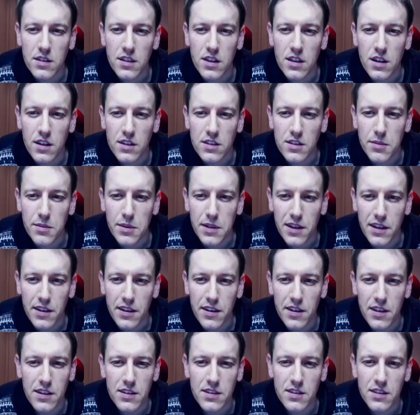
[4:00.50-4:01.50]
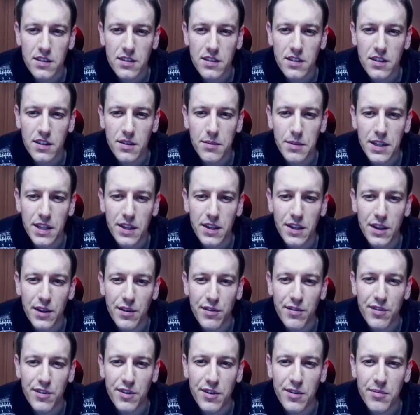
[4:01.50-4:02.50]
look something like this, and it's going to be going
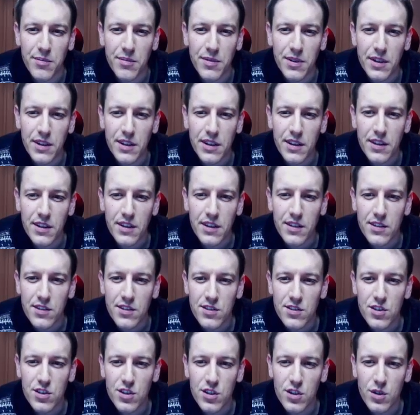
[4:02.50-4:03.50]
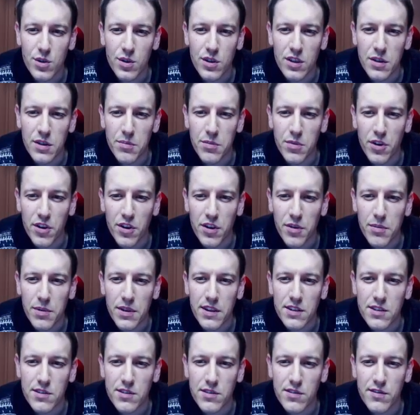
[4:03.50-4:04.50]
from 2 at the bottom
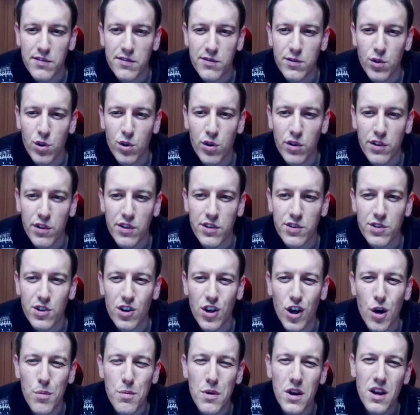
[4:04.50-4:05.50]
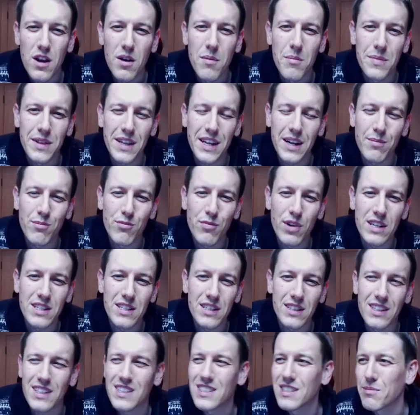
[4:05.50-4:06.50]
here to 4 at the top, but then I'm
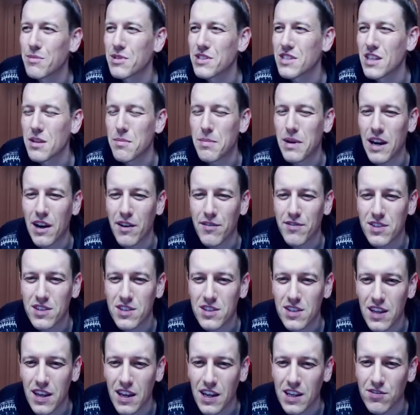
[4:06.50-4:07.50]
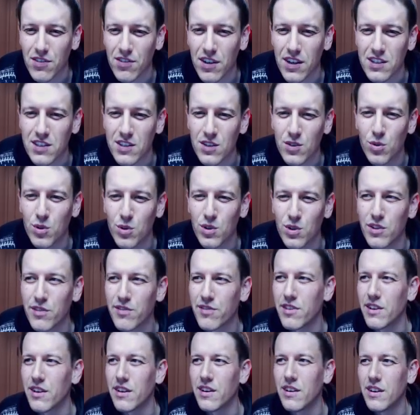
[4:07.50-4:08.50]
raising these numbers to the power of 6, right, so all of
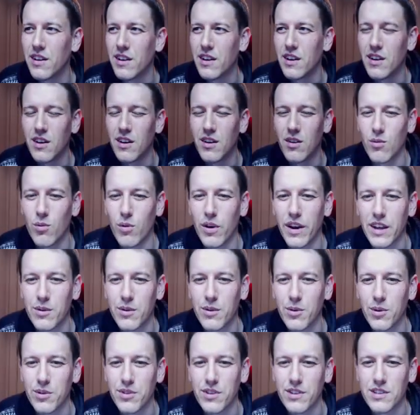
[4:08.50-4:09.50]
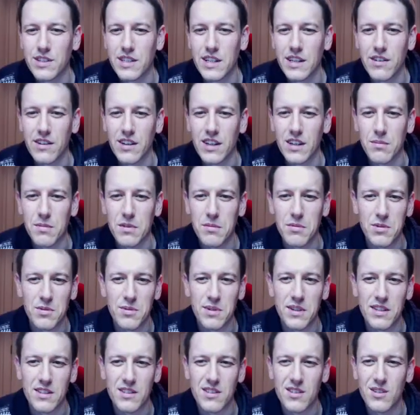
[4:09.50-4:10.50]
the y coordinates here are going to be
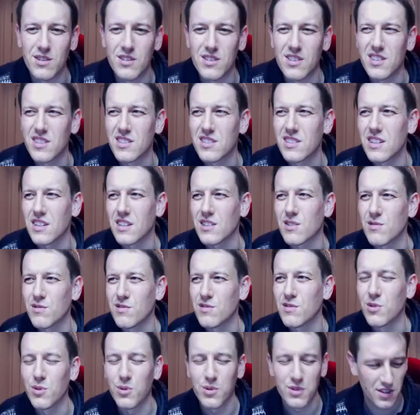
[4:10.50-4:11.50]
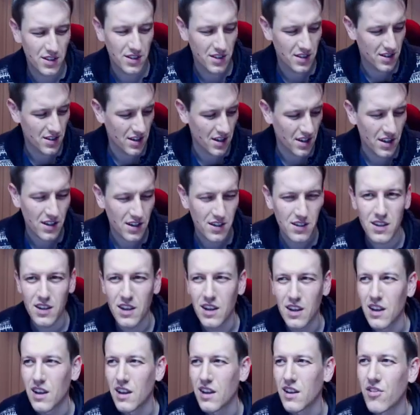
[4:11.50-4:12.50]
between 2 to the 6 and 4 to the 6,
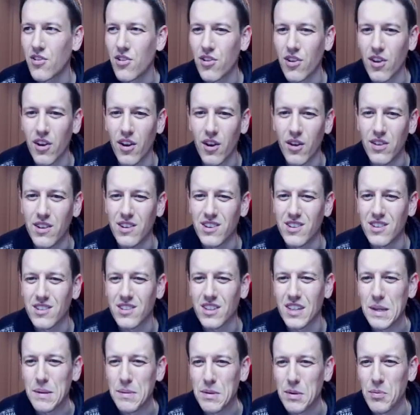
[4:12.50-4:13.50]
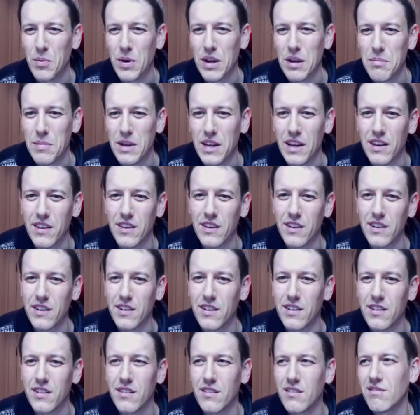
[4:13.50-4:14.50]
so these are just going to be way bigger
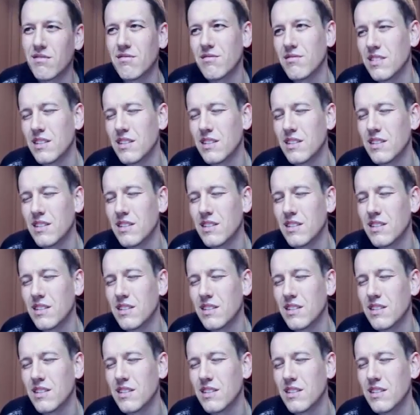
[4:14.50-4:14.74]
than